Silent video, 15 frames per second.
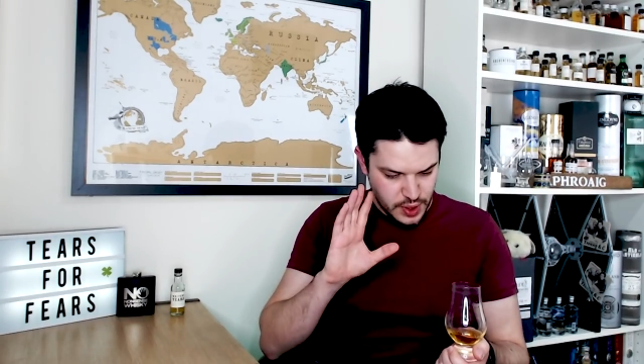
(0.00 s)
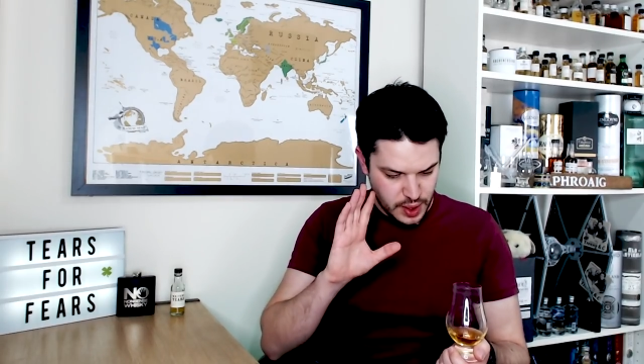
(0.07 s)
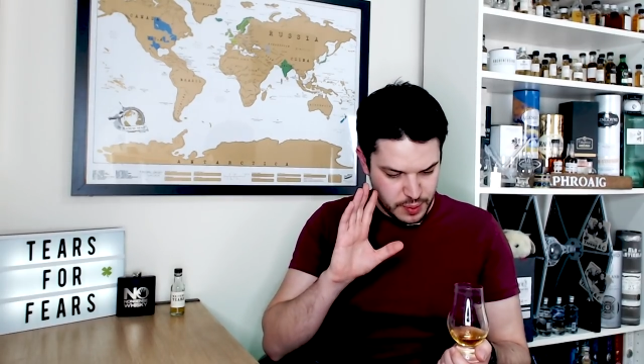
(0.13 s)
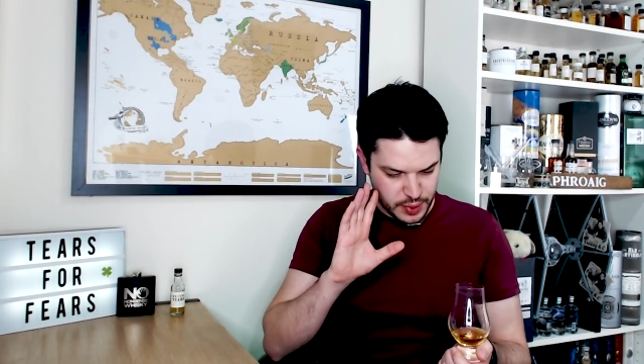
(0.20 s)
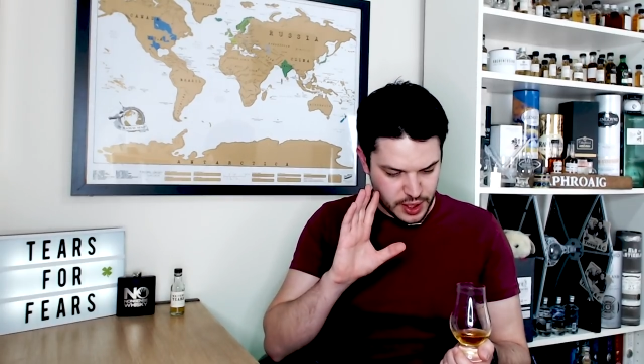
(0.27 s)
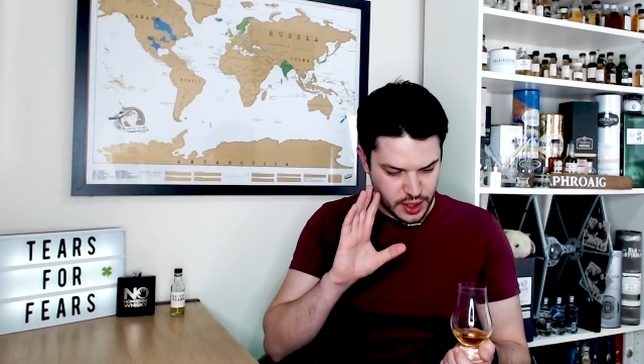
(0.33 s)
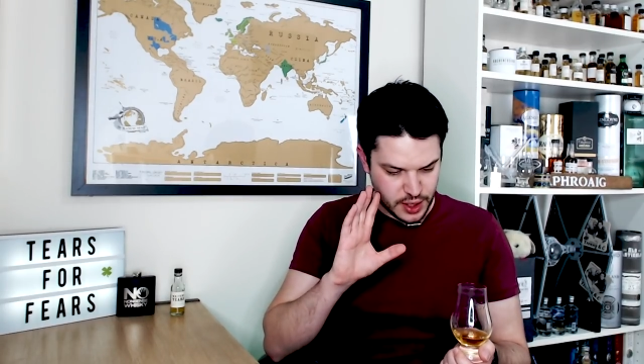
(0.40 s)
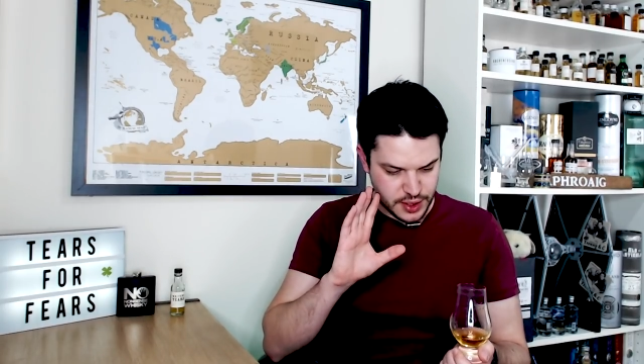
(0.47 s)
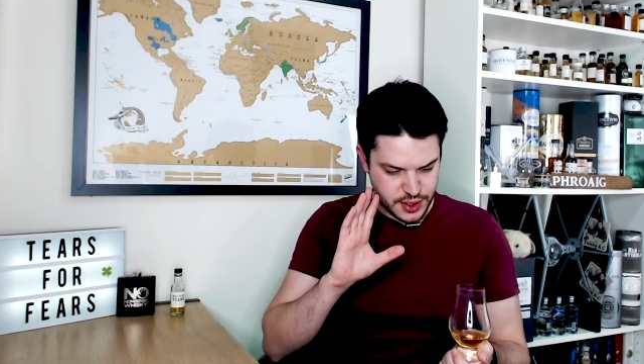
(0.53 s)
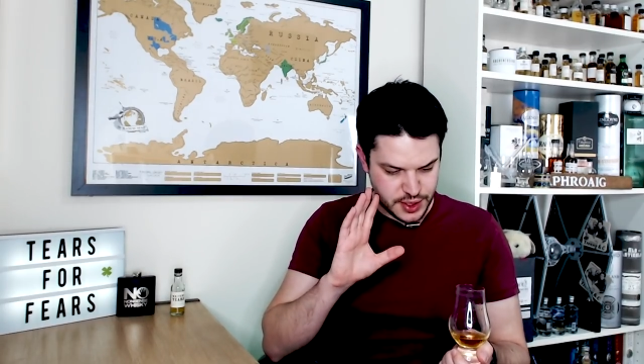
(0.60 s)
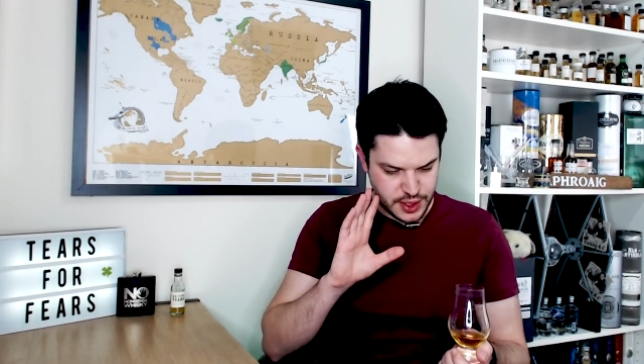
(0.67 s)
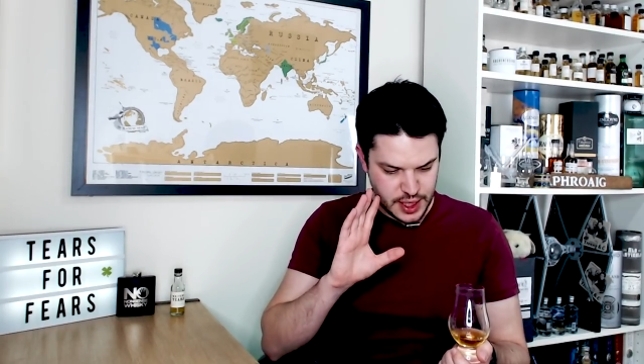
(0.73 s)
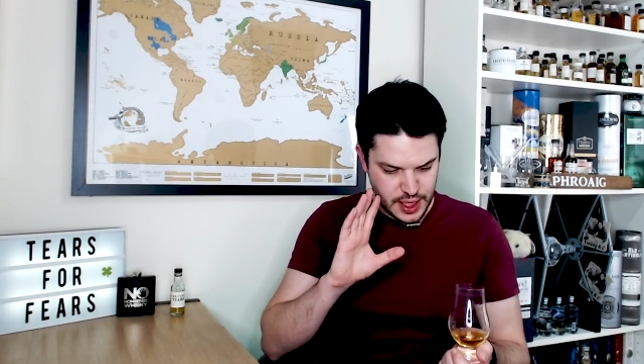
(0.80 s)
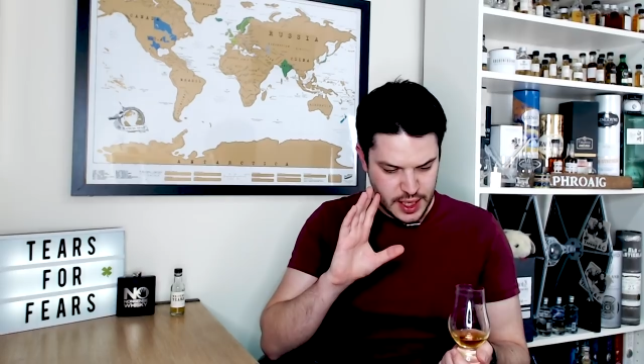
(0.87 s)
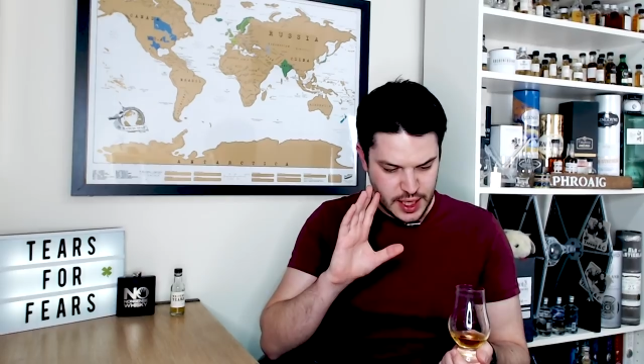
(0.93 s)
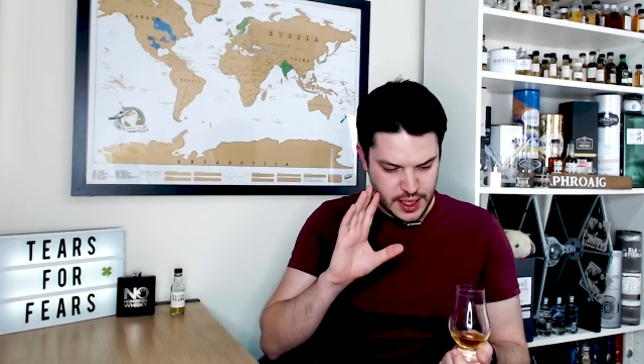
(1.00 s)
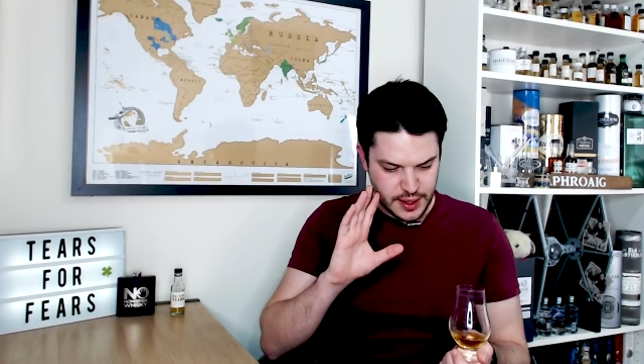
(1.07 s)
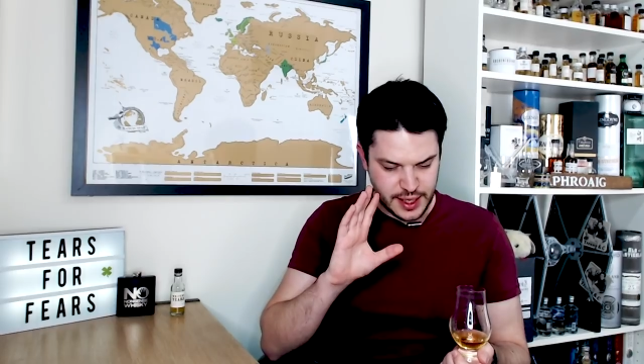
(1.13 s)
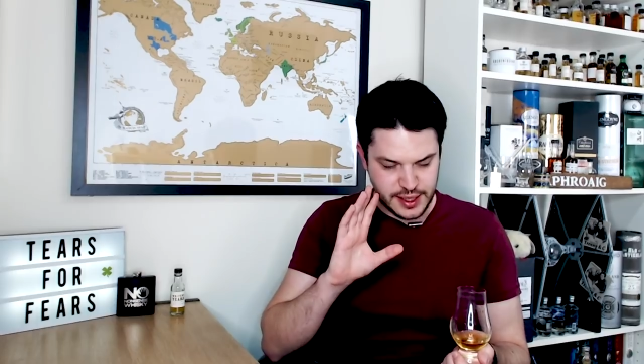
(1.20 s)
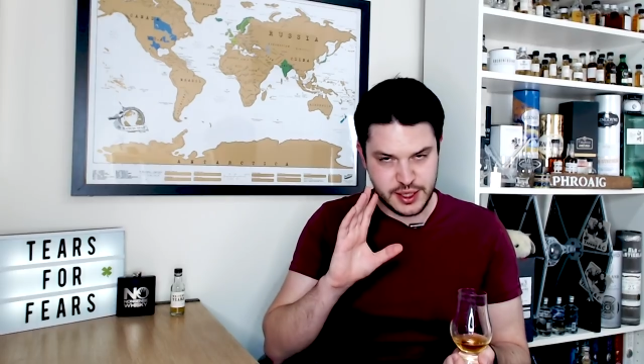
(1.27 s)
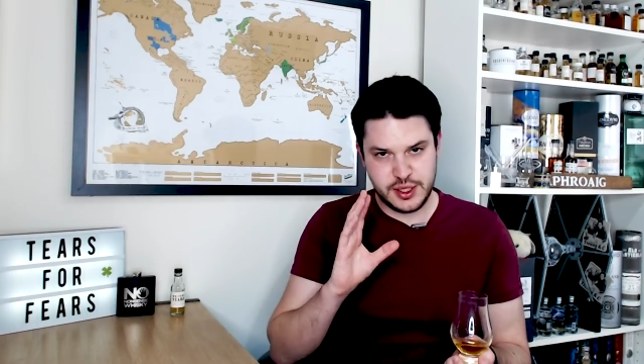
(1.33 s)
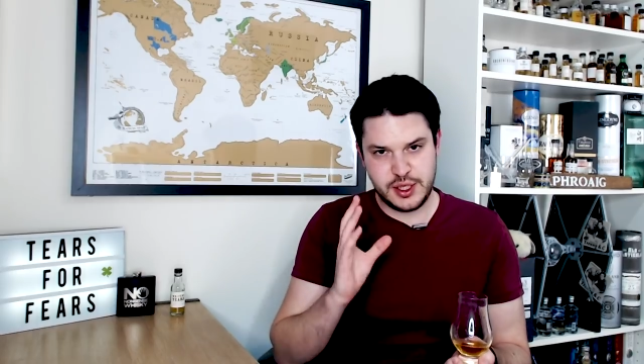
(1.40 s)
because they
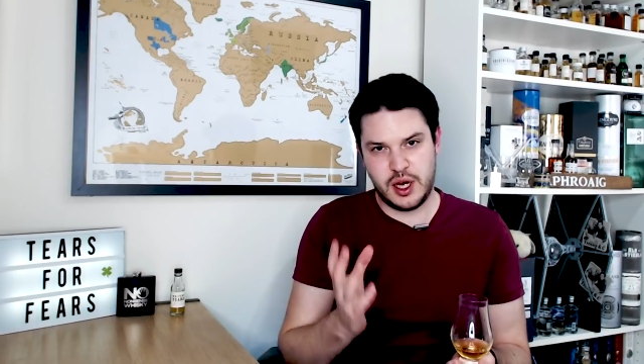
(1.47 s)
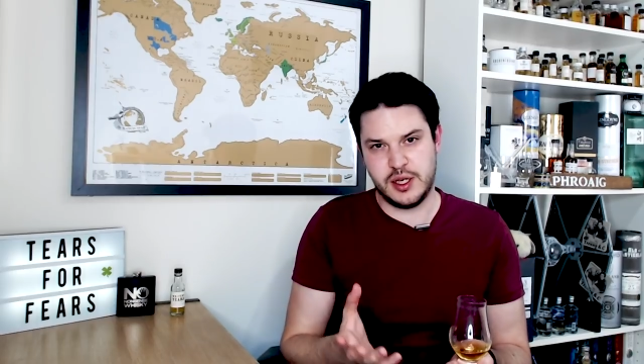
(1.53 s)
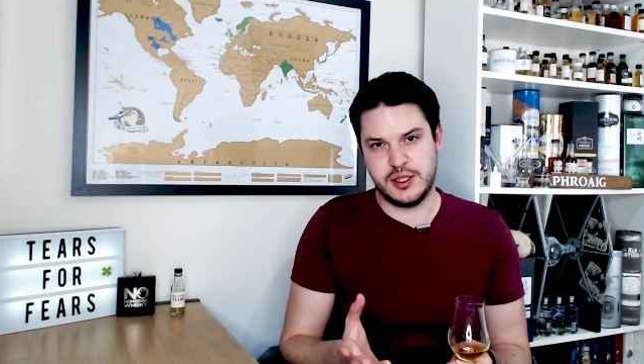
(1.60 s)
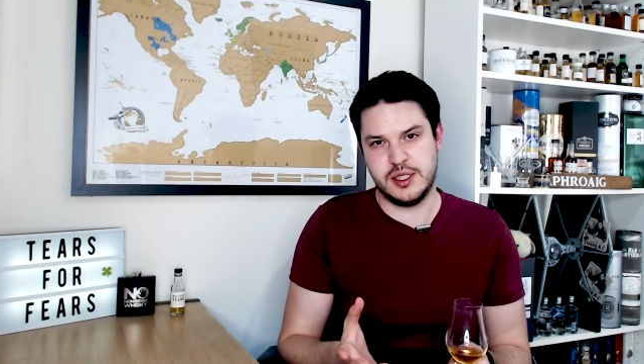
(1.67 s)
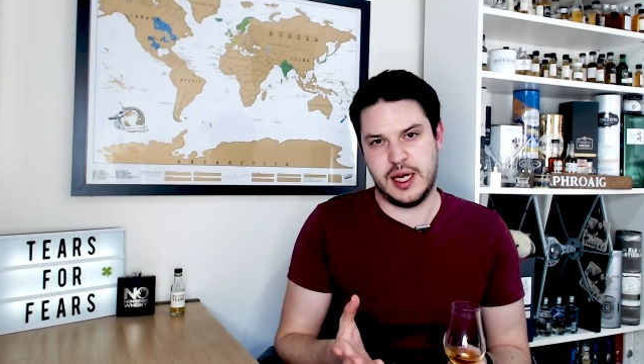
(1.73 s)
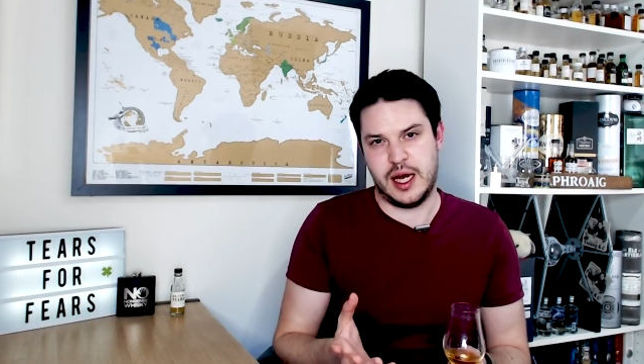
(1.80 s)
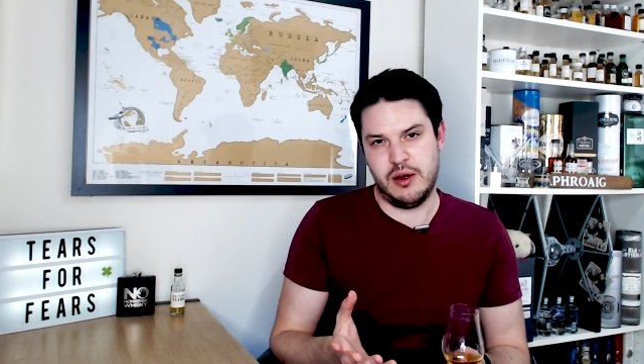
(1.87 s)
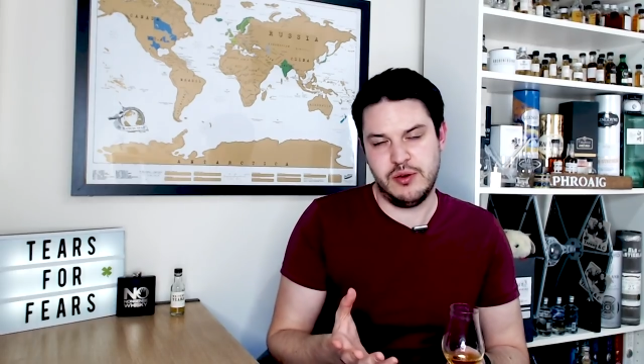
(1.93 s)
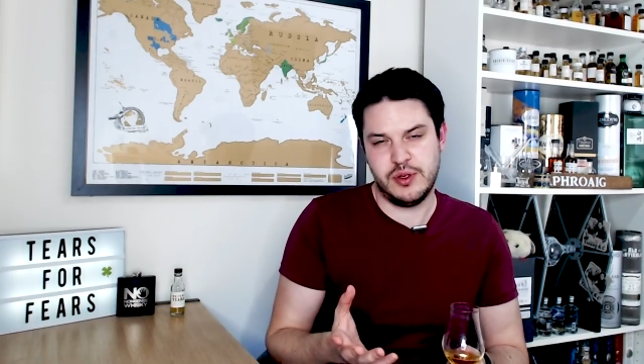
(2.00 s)
started out,